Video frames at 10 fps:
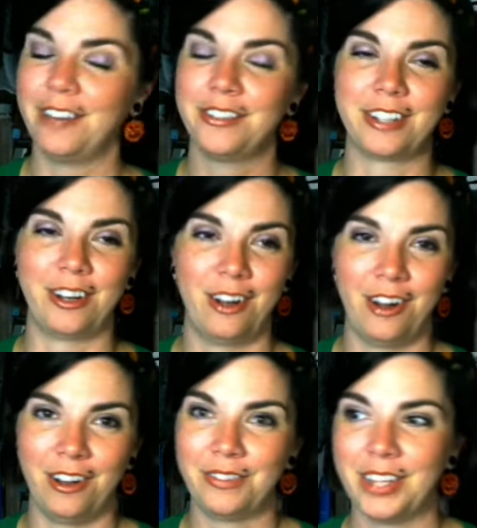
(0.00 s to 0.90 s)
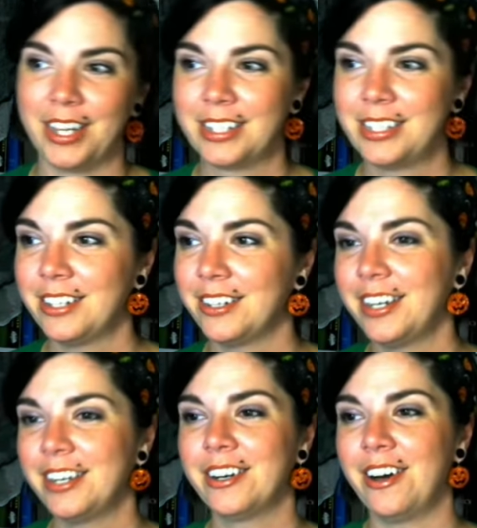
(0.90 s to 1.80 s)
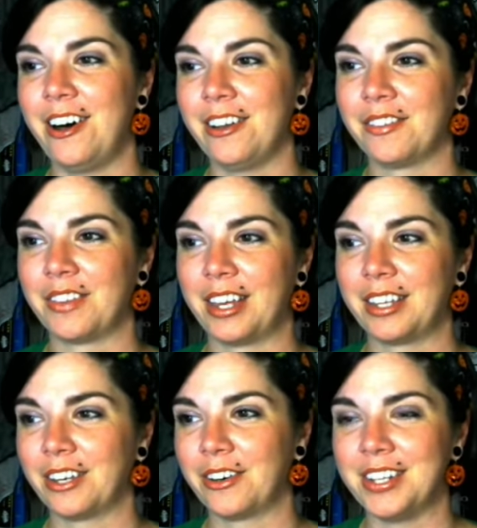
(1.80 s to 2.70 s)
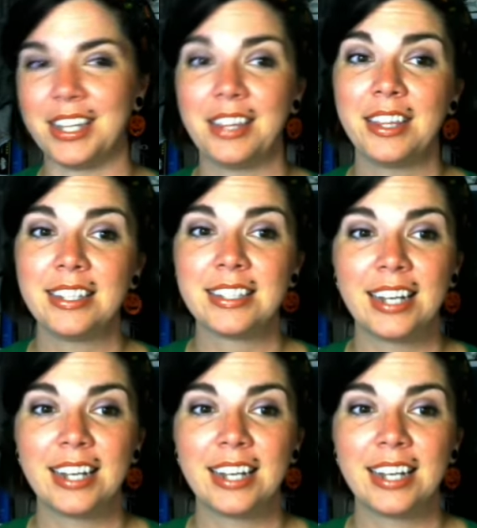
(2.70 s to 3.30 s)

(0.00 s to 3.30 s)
saw all of the exterior, all of the like the crazy things that I